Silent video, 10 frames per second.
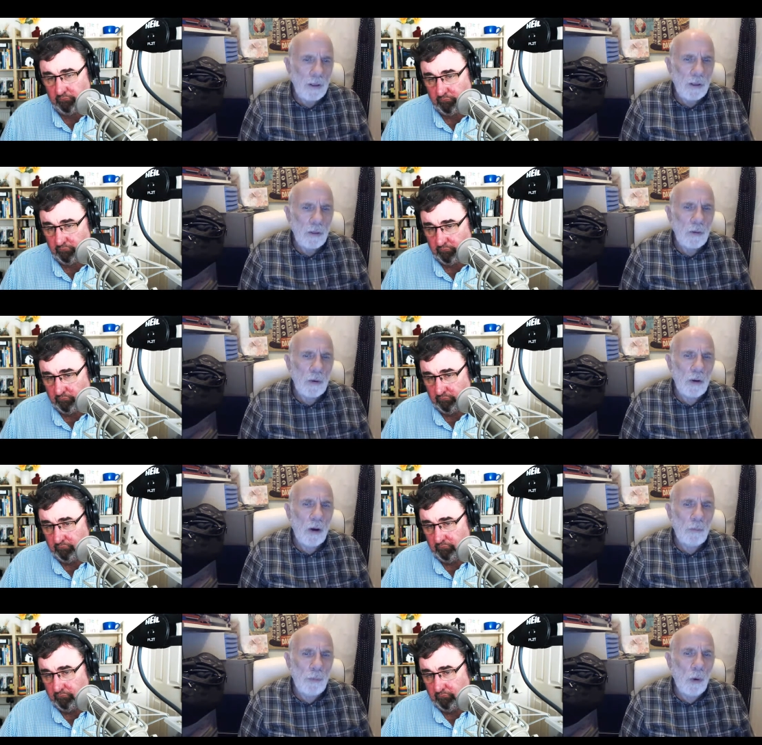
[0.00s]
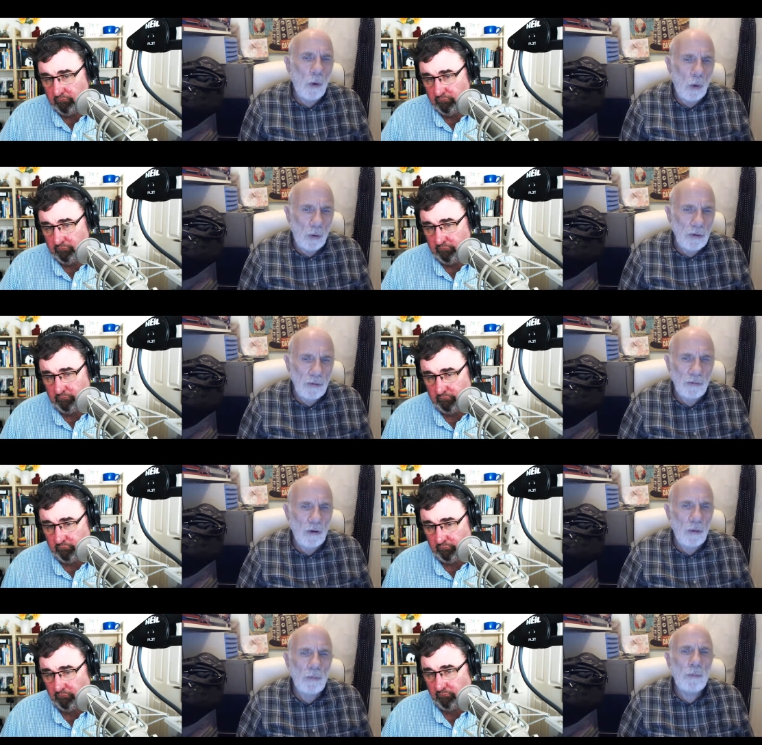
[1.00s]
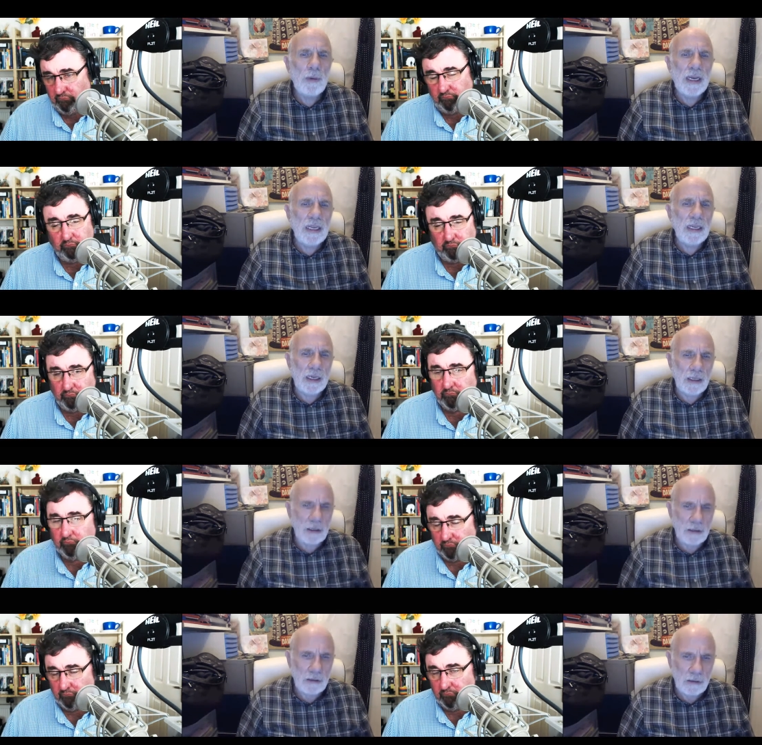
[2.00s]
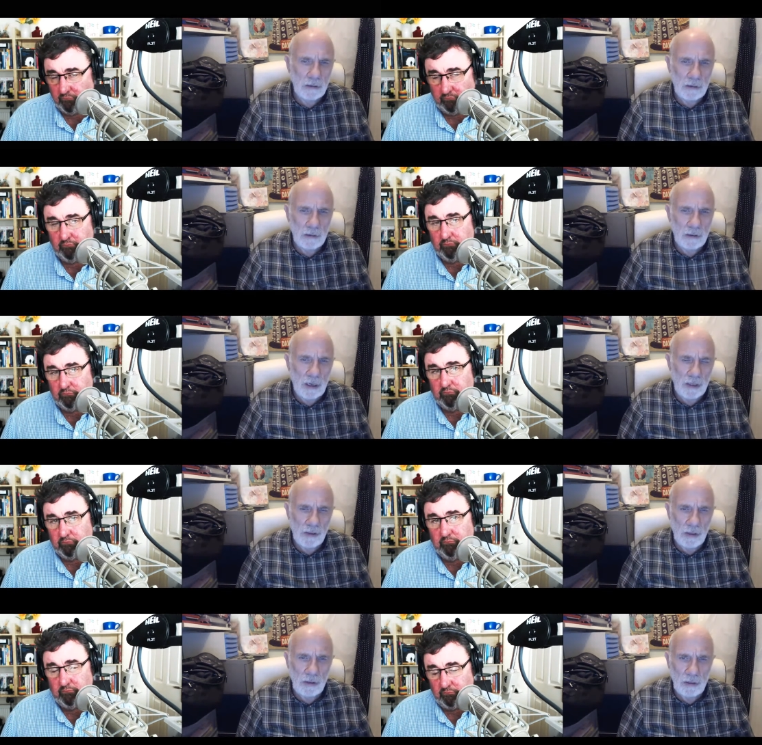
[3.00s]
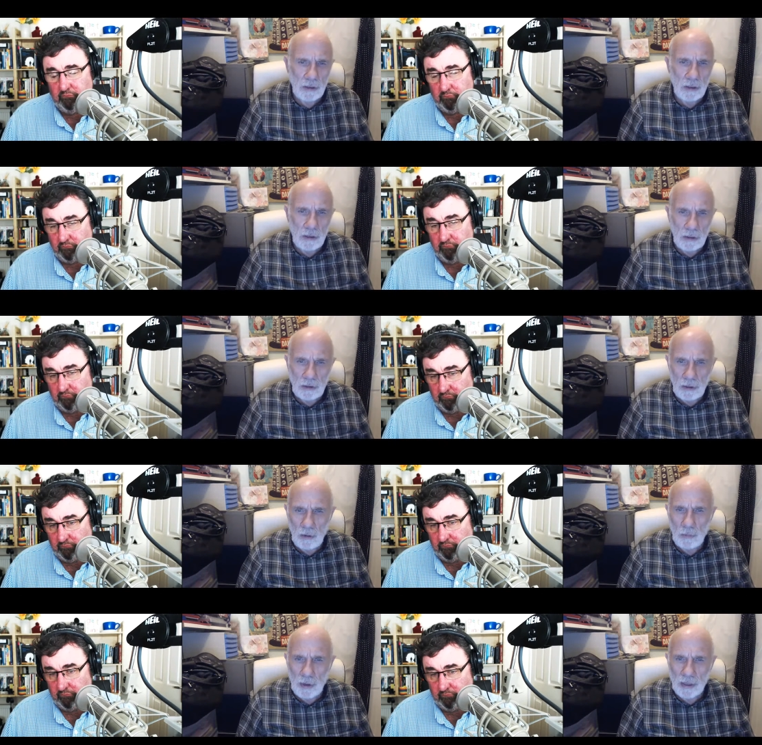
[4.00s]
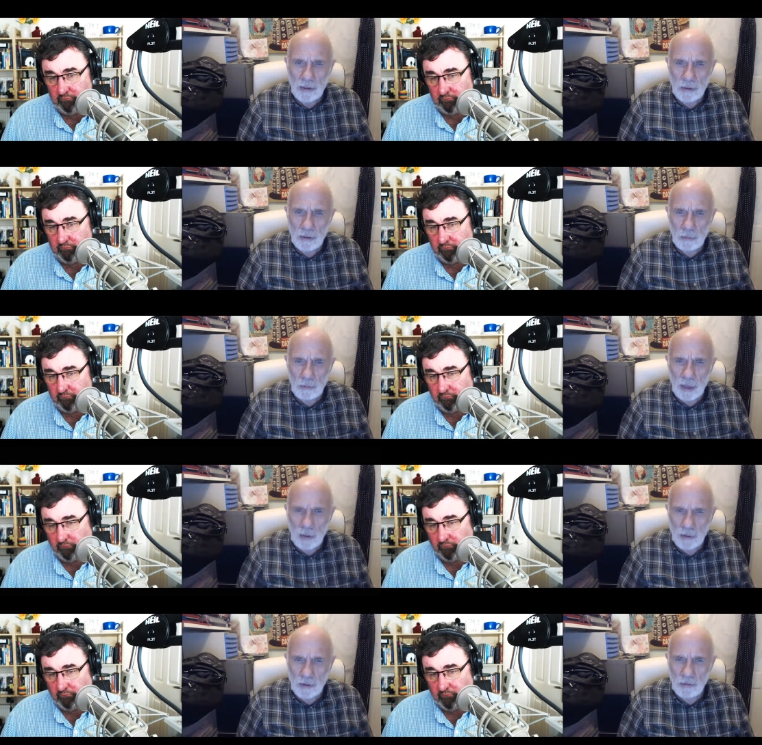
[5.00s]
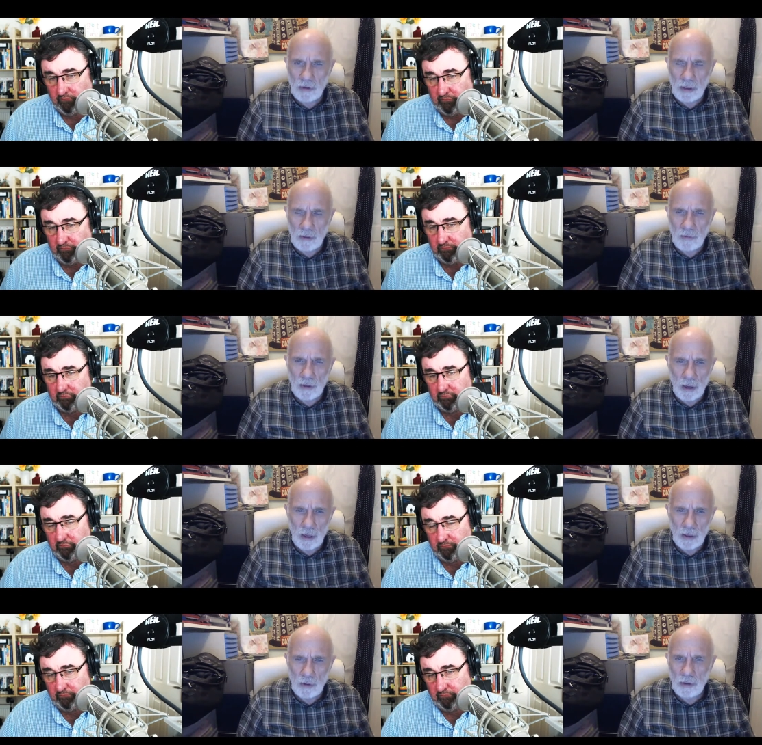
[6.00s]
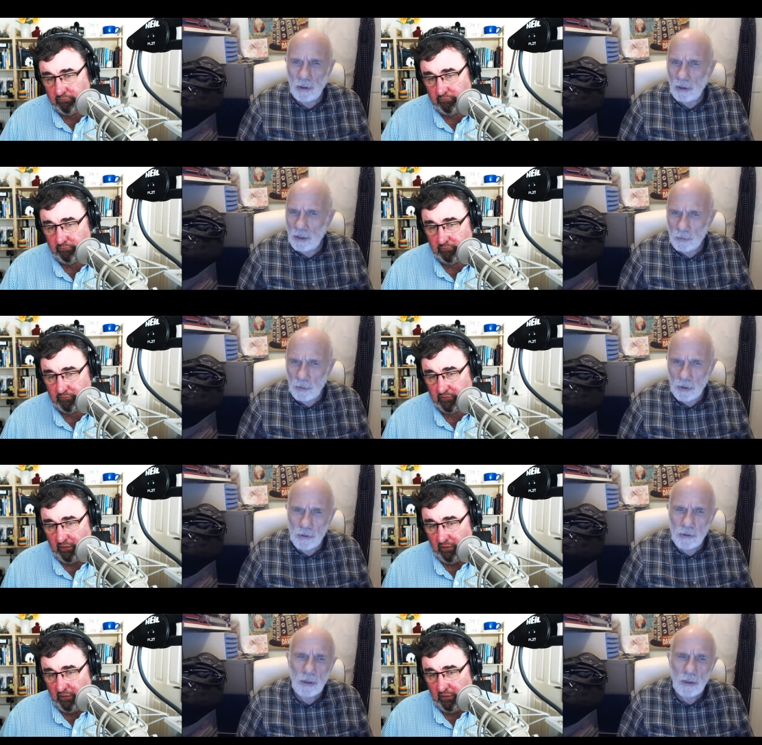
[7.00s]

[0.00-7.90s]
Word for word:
Speaker 1: that we are born from the beginning as a, you know, a blank, blank screen, if you mm. like, or an early sponge,